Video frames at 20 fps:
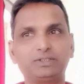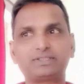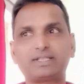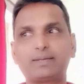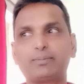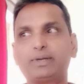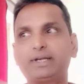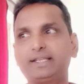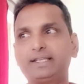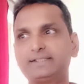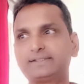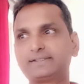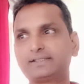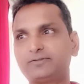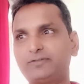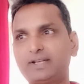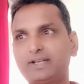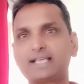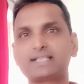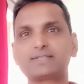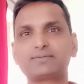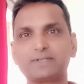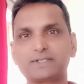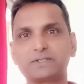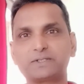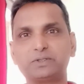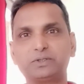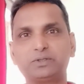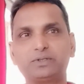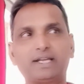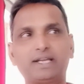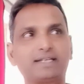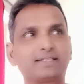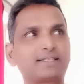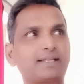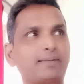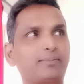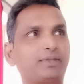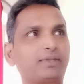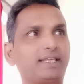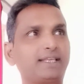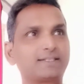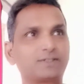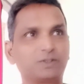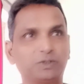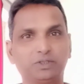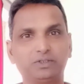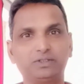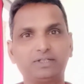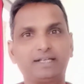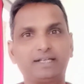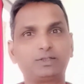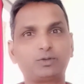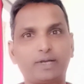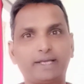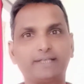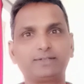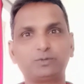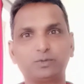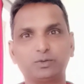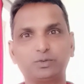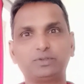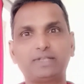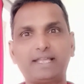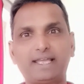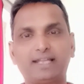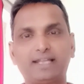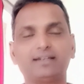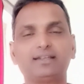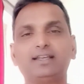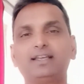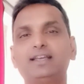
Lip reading: somebody's philosophy is good, and something is good and right to do, then,